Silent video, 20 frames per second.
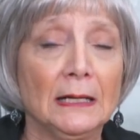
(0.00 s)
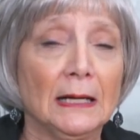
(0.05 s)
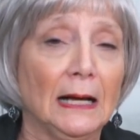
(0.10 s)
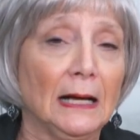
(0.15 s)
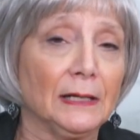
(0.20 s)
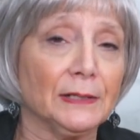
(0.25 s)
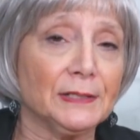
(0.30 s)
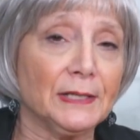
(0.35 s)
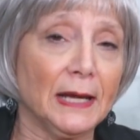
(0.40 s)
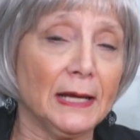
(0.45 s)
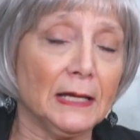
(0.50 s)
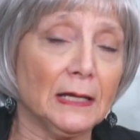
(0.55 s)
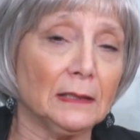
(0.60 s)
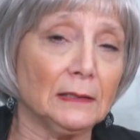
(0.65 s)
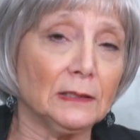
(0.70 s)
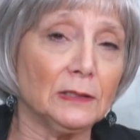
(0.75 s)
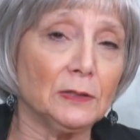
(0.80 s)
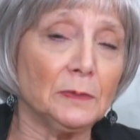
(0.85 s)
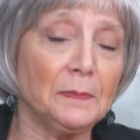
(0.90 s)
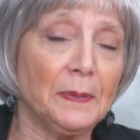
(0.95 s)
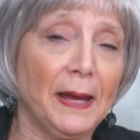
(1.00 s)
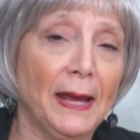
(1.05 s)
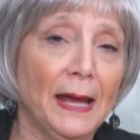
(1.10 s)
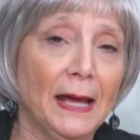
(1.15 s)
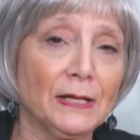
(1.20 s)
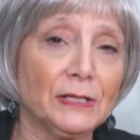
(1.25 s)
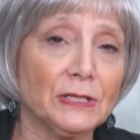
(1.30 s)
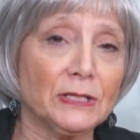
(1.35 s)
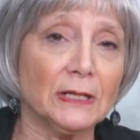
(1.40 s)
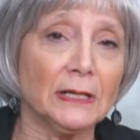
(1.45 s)
I'll take a little
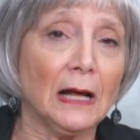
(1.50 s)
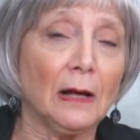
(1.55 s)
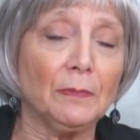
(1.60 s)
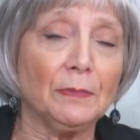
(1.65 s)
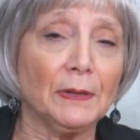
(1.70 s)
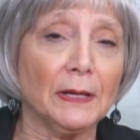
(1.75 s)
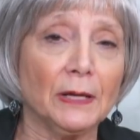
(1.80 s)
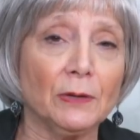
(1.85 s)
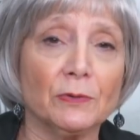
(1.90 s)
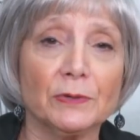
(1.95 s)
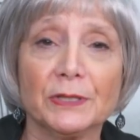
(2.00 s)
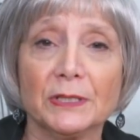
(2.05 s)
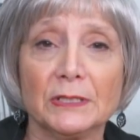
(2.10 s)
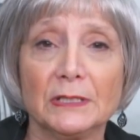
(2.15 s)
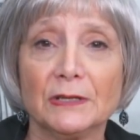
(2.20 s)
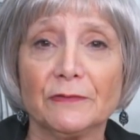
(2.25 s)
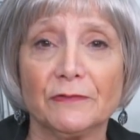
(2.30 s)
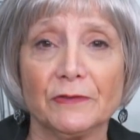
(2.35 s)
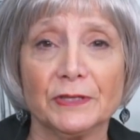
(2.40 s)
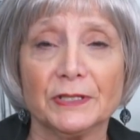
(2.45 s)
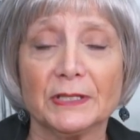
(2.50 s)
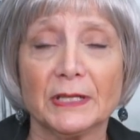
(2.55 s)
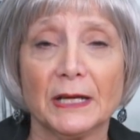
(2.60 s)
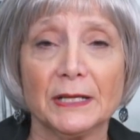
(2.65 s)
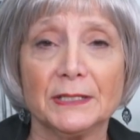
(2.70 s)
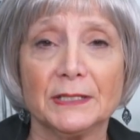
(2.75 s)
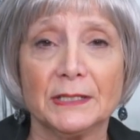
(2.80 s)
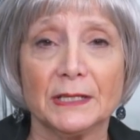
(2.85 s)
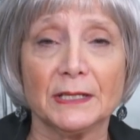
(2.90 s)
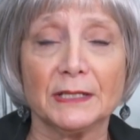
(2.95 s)
patch and I'll play with the different
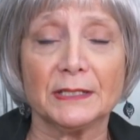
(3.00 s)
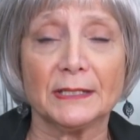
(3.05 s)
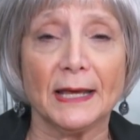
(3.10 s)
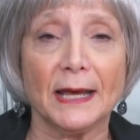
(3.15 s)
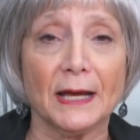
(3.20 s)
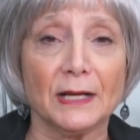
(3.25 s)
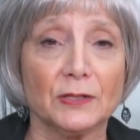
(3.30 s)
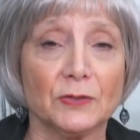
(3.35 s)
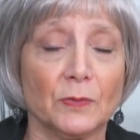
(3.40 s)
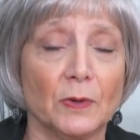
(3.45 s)
size zigzags,